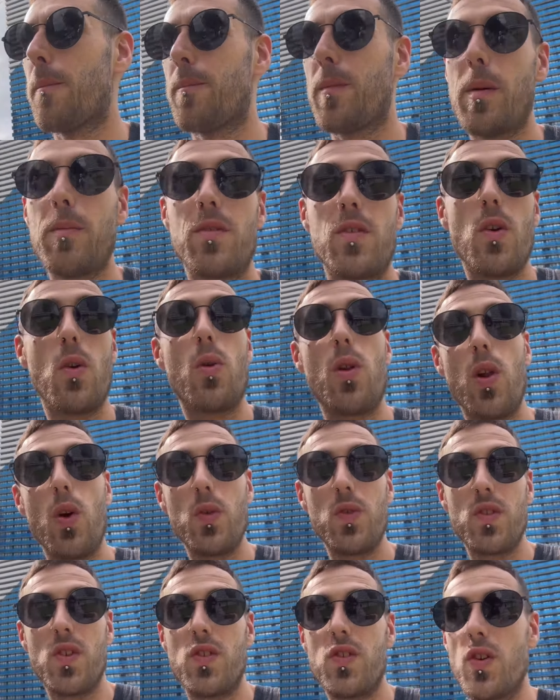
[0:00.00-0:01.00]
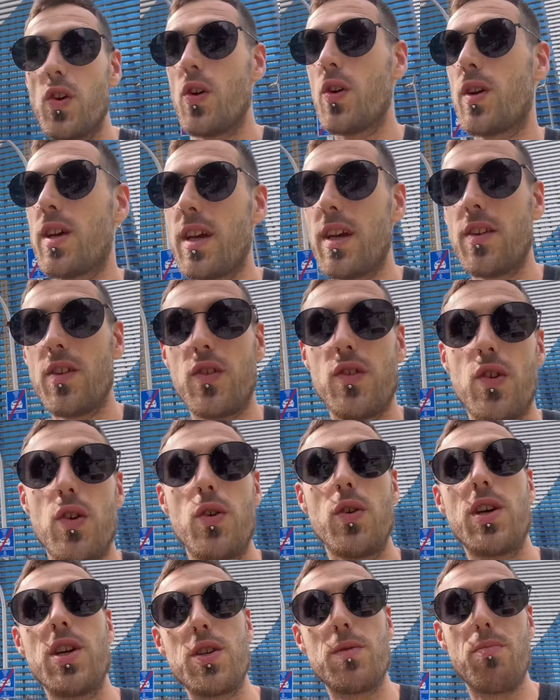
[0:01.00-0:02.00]
I'm so close to Turkey. The
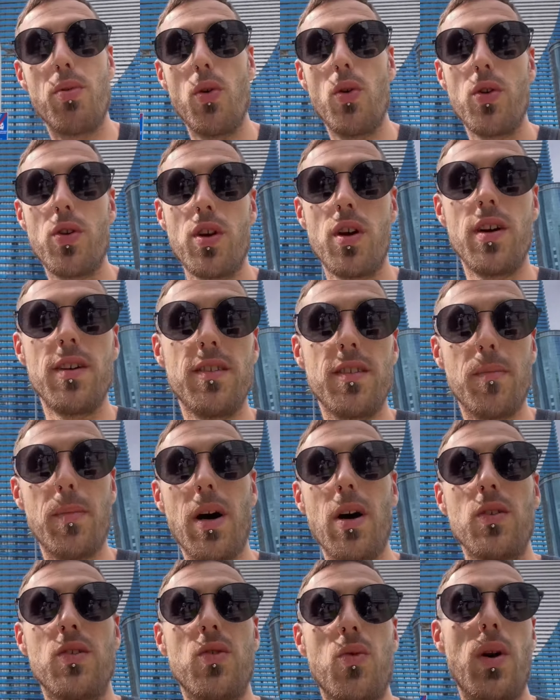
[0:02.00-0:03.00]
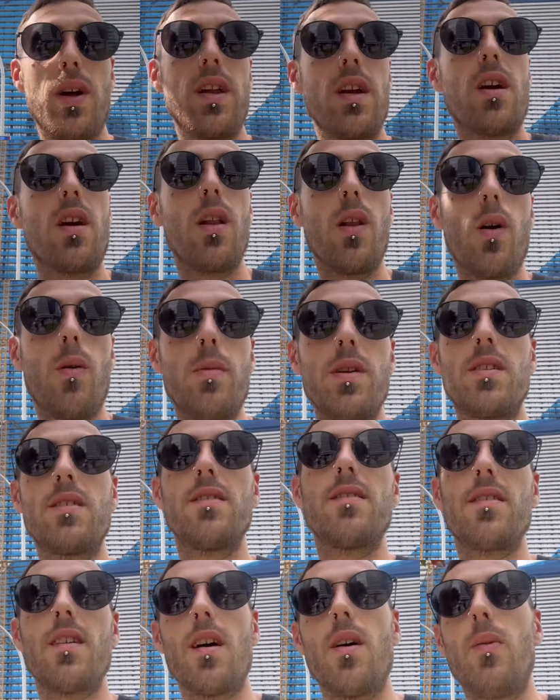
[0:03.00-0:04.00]
Turkish border is about 20
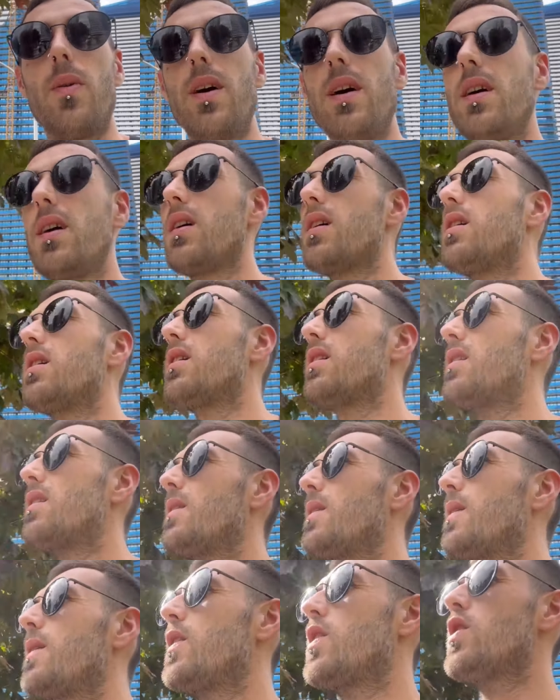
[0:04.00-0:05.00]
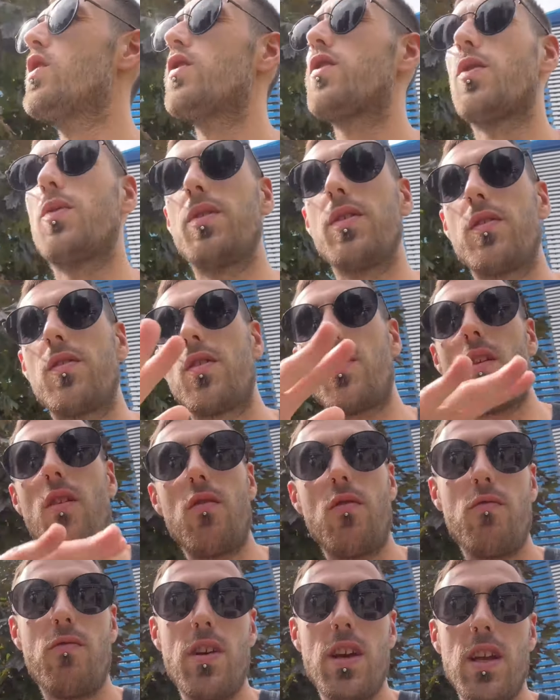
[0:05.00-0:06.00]
kilometers that way, so it's a
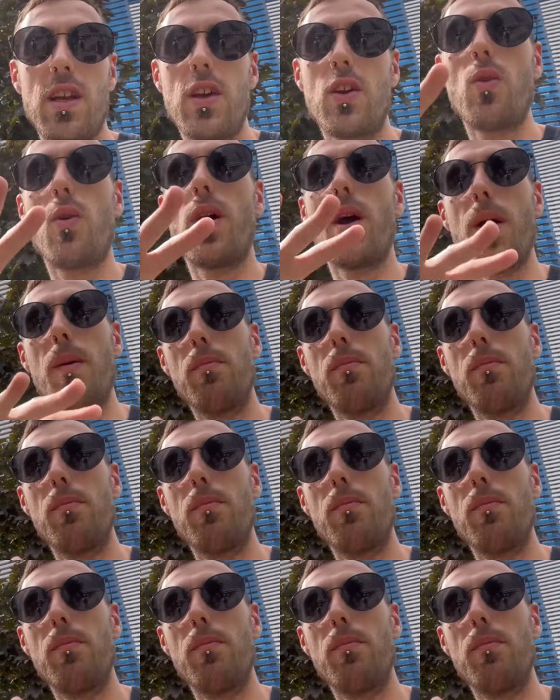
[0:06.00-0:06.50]
really quite a